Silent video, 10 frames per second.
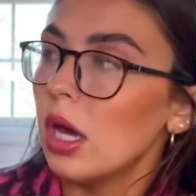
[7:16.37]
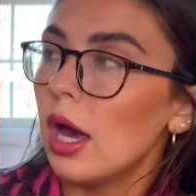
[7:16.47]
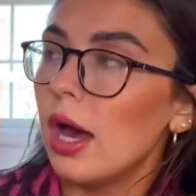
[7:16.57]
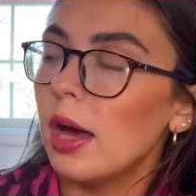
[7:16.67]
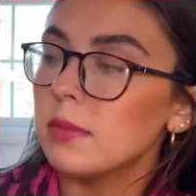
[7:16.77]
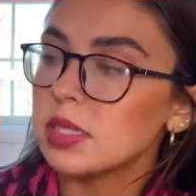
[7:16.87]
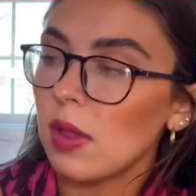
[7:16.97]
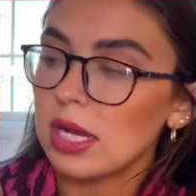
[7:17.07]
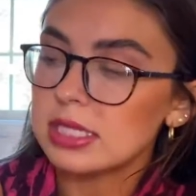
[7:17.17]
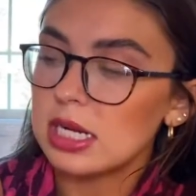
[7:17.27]
Um, so
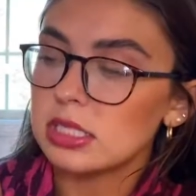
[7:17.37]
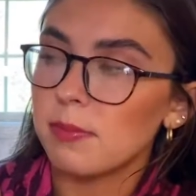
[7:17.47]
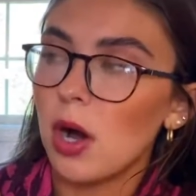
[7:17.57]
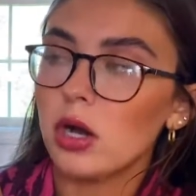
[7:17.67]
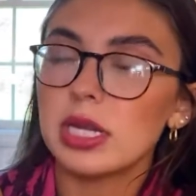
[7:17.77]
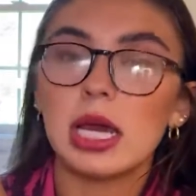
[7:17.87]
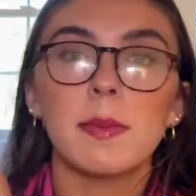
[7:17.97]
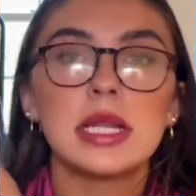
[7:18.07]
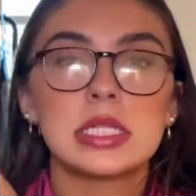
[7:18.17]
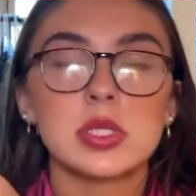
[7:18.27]
like I said, it's a mock neck,
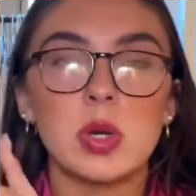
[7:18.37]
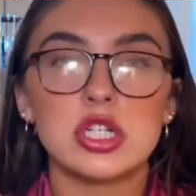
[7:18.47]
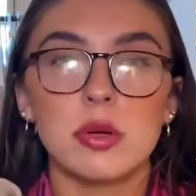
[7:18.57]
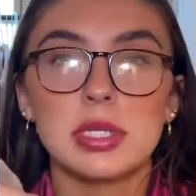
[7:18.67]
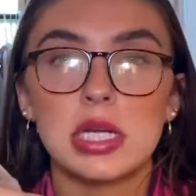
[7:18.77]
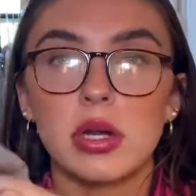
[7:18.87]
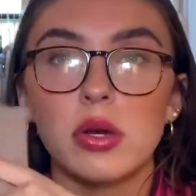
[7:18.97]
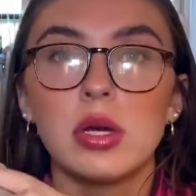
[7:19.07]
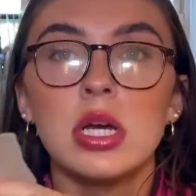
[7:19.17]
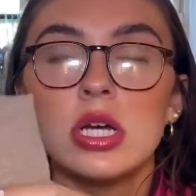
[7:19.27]
but it's a sweatshirt
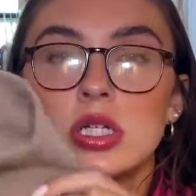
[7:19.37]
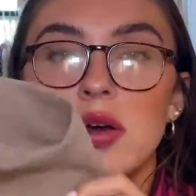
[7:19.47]
material. So I